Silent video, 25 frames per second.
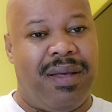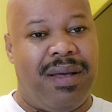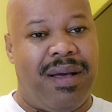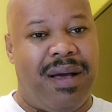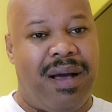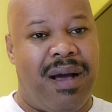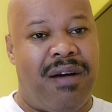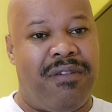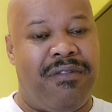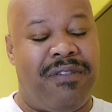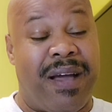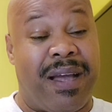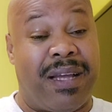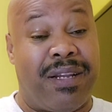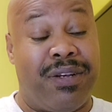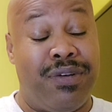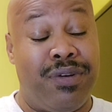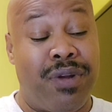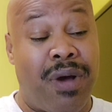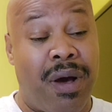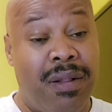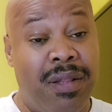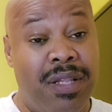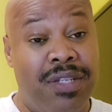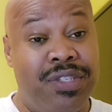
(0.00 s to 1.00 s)
of
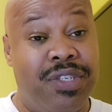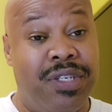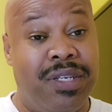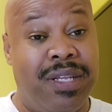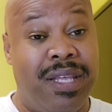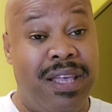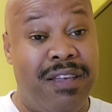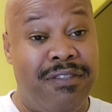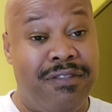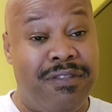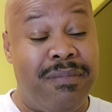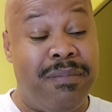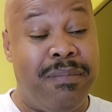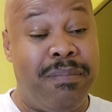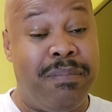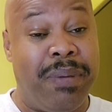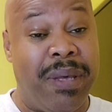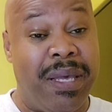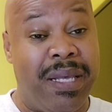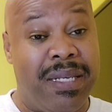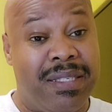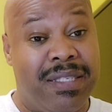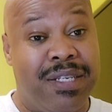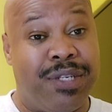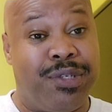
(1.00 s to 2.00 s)
acknowledging even
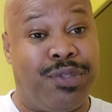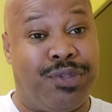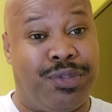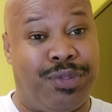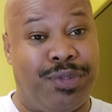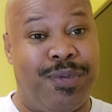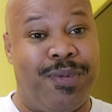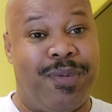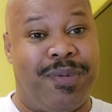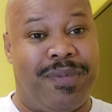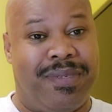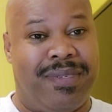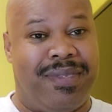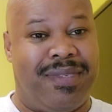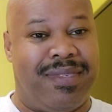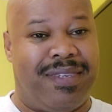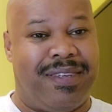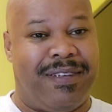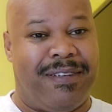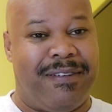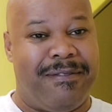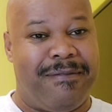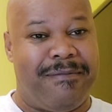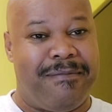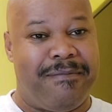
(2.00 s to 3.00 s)
basic truths,
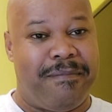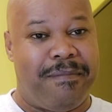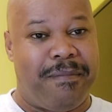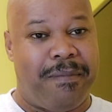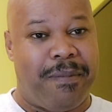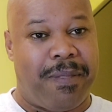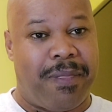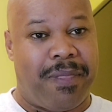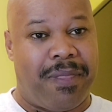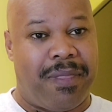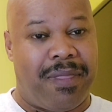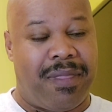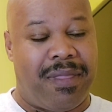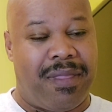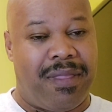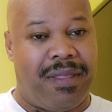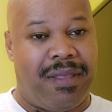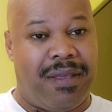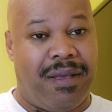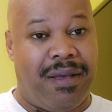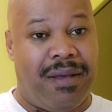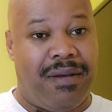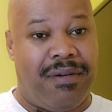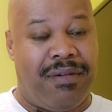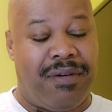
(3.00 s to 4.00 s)

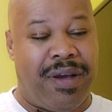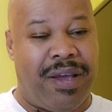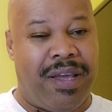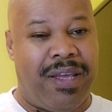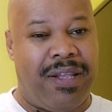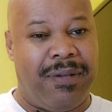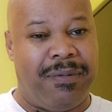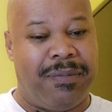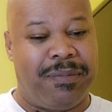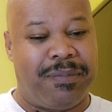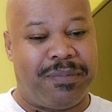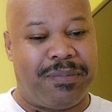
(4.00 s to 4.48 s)
right?